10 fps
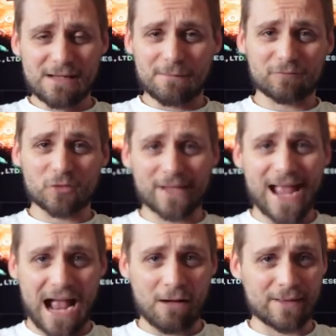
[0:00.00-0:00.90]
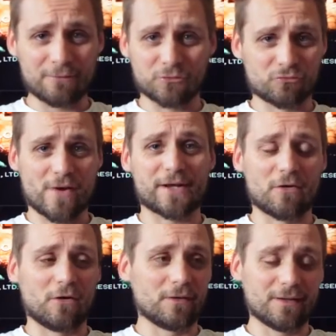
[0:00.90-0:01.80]
I've took it out, it was red
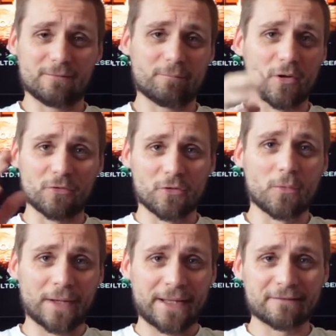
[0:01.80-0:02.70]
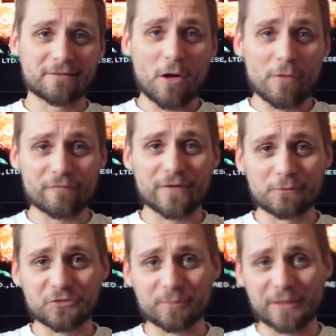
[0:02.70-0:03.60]
hot, put a new one in. Hopefully
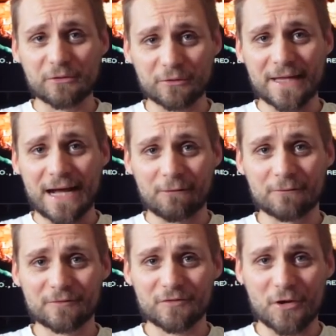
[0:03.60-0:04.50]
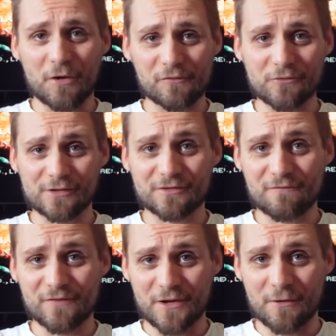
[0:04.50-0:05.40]
we should be good now to go for the rest
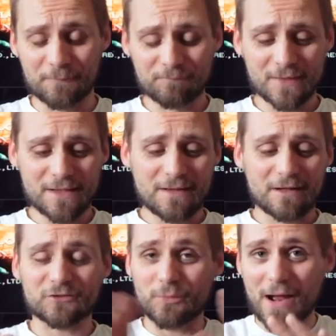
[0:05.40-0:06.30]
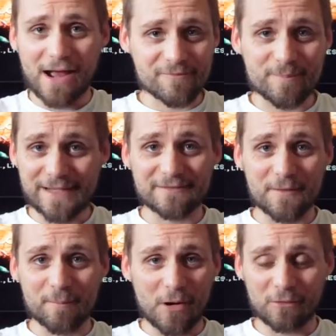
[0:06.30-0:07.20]
of the video. I swear I haven't peeked
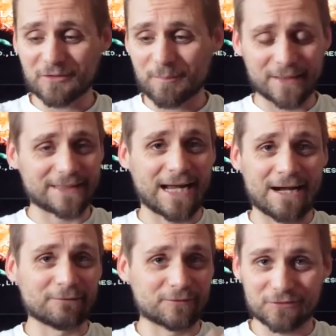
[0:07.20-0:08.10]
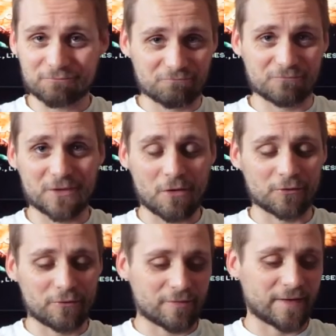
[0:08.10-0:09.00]
in the box. I put it down, just got
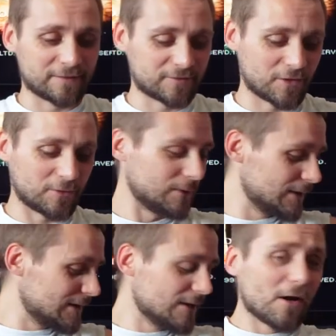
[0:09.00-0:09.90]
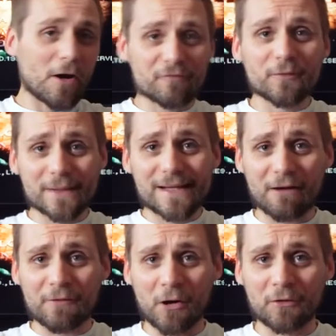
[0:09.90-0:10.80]
a new thing. So hopefully we can
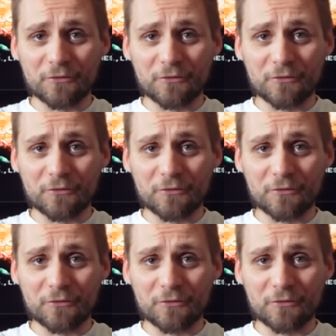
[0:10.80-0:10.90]
carry on.